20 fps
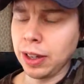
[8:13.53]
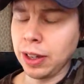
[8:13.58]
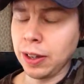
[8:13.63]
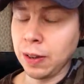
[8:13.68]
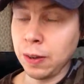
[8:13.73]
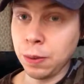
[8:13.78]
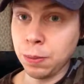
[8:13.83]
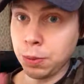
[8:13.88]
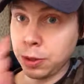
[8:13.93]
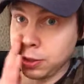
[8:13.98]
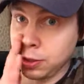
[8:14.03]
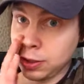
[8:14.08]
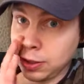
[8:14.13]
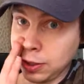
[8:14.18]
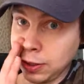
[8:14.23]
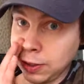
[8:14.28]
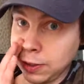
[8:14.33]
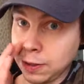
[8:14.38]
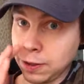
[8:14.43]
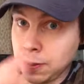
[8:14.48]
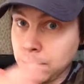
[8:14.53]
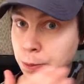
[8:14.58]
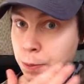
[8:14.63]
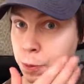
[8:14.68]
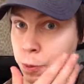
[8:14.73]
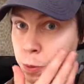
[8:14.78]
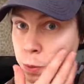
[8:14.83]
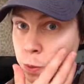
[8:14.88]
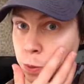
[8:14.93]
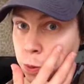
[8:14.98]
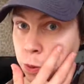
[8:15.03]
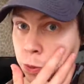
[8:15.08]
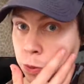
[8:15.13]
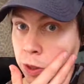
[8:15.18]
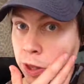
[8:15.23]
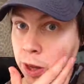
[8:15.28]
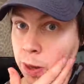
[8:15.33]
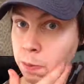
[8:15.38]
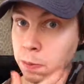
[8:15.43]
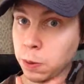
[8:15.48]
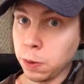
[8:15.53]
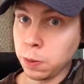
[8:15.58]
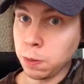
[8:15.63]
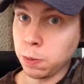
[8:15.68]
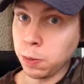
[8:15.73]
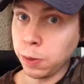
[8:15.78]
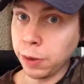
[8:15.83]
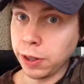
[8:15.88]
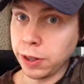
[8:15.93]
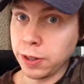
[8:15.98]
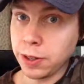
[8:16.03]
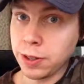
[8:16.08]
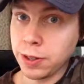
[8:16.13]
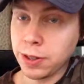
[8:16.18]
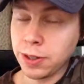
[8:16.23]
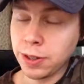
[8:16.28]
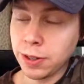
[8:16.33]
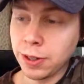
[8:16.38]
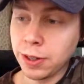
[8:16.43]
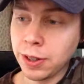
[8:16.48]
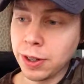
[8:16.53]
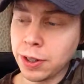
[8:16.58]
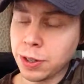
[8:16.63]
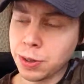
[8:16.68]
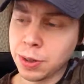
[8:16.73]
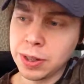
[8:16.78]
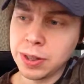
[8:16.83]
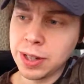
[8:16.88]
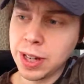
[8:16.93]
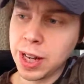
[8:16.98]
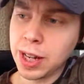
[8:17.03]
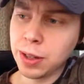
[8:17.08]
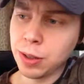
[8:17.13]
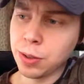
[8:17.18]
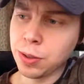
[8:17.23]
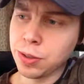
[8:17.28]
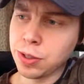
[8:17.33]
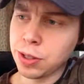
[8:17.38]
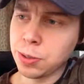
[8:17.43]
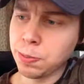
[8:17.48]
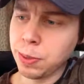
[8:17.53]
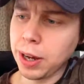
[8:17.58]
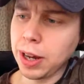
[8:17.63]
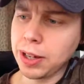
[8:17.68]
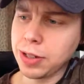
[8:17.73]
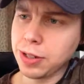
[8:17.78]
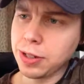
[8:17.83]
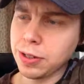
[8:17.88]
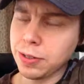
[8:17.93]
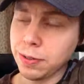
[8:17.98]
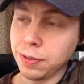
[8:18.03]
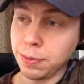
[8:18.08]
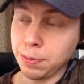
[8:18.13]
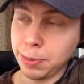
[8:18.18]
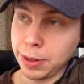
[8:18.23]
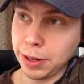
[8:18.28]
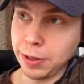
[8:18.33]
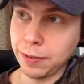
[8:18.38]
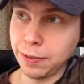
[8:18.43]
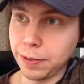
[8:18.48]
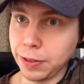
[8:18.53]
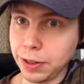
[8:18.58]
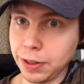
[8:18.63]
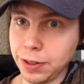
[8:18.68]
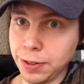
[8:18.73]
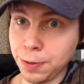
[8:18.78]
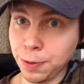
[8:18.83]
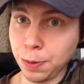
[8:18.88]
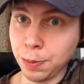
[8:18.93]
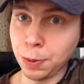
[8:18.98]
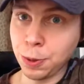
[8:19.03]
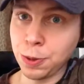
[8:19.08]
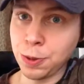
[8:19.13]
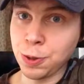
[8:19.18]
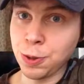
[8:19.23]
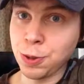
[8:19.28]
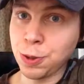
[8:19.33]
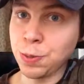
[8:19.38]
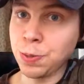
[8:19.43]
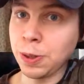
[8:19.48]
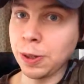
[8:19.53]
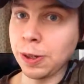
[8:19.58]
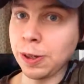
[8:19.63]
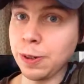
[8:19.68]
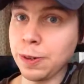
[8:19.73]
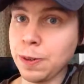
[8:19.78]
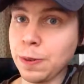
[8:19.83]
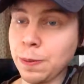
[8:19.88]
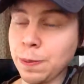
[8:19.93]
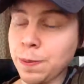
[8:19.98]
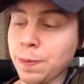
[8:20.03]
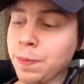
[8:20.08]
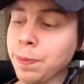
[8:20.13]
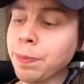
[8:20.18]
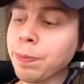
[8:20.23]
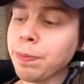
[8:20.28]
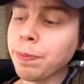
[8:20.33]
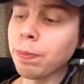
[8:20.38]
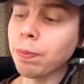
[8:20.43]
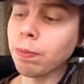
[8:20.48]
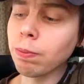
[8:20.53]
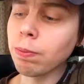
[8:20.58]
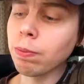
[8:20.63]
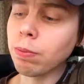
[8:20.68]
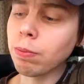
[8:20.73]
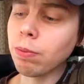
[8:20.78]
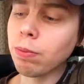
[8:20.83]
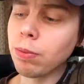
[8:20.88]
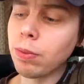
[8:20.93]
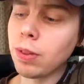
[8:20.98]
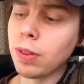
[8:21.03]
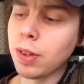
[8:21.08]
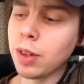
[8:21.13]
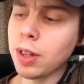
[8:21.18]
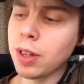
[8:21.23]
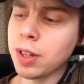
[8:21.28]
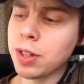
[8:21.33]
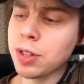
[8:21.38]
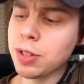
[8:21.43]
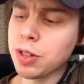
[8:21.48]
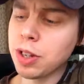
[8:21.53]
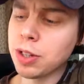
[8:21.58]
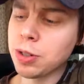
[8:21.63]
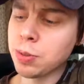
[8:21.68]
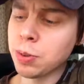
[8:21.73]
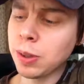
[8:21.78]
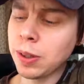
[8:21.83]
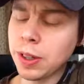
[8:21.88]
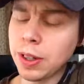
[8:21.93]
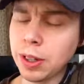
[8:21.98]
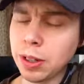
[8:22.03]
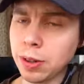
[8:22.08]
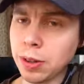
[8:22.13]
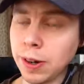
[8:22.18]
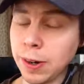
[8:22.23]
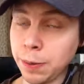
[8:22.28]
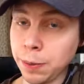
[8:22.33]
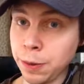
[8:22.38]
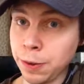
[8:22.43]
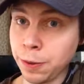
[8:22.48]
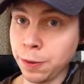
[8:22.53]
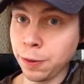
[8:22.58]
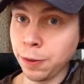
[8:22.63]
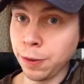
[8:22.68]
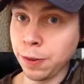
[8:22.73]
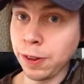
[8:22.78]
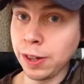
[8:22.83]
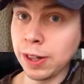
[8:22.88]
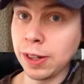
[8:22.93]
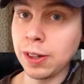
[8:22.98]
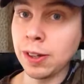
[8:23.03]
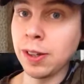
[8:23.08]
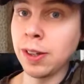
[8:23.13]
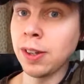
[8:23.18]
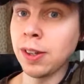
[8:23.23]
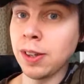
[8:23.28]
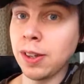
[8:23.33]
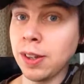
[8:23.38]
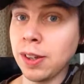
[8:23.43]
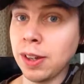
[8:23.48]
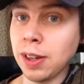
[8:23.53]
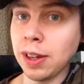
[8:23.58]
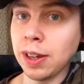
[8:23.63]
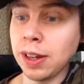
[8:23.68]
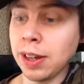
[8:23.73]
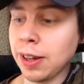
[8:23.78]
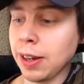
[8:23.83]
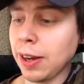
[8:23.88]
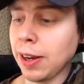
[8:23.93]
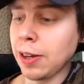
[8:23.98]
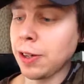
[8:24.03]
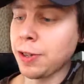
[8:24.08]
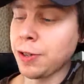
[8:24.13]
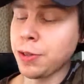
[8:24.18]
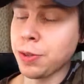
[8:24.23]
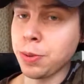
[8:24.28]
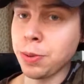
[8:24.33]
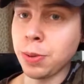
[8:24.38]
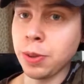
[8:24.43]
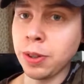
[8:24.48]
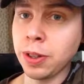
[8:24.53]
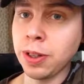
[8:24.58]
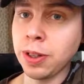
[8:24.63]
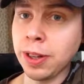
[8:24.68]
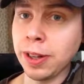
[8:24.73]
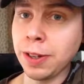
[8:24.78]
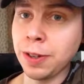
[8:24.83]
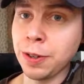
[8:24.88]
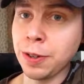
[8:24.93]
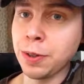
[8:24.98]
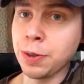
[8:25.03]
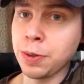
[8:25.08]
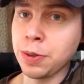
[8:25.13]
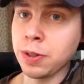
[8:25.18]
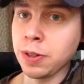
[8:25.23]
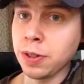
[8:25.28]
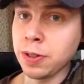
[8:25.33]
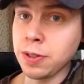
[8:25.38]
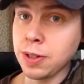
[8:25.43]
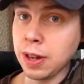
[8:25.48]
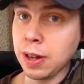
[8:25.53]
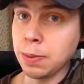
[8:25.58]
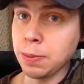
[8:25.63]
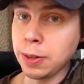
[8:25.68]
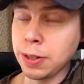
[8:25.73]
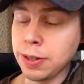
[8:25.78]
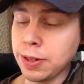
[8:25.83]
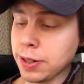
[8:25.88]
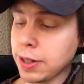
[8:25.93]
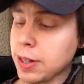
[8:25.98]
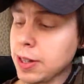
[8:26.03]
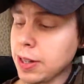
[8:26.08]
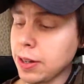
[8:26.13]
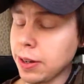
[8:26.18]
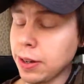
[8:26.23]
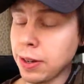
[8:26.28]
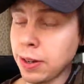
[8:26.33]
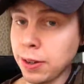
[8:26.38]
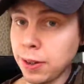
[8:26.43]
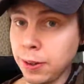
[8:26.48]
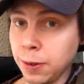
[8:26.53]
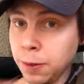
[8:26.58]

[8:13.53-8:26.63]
And my skin seems to be a lot more moist. So I take those as positive benefits from consuming it. It's really a great, wonderful thing. And I also really like to use this on my skin.